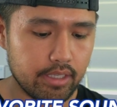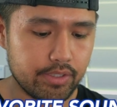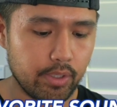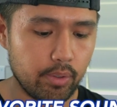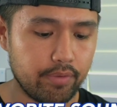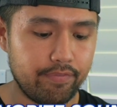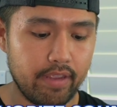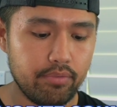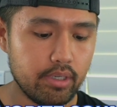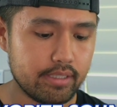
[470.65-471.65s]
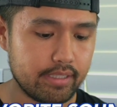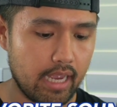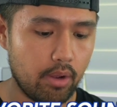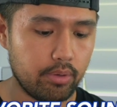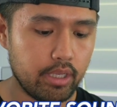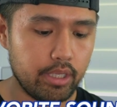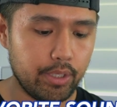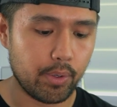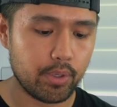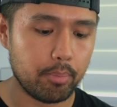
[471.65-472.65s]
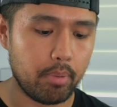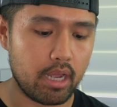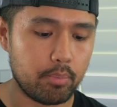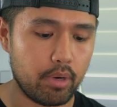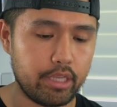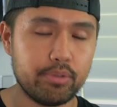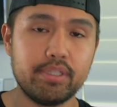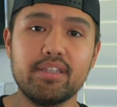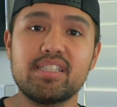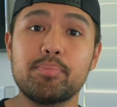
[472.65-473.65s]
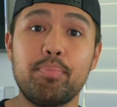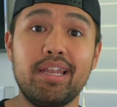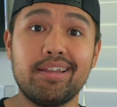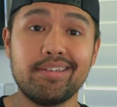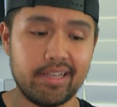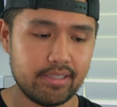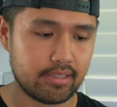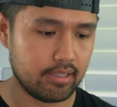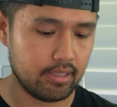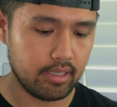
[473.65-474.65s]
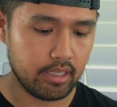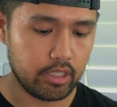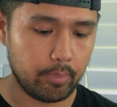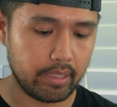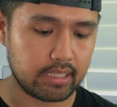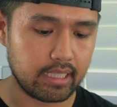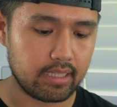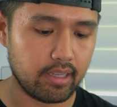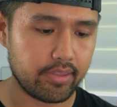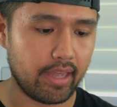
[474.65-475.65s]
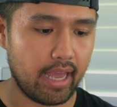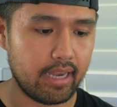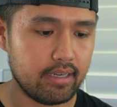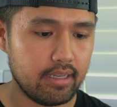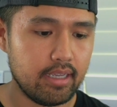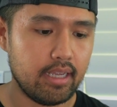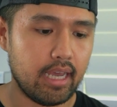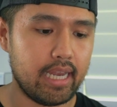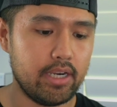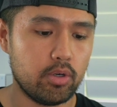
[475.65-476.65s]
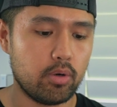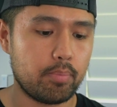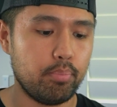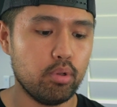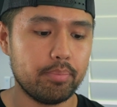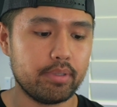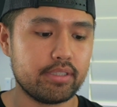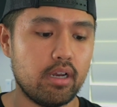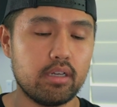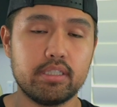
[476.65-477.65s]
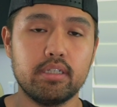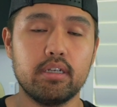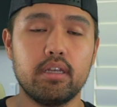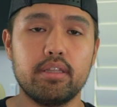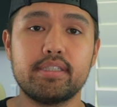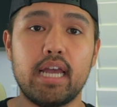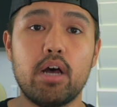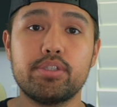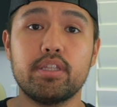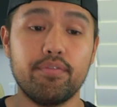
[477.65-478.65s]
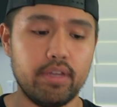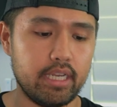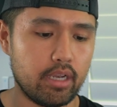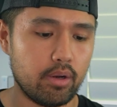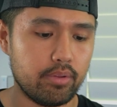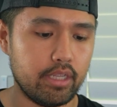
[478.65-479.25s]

So to favorite a sound, you go to the bottom right, you see the spinning disc. You basically click that and it'll pull up the song to the sound to the video.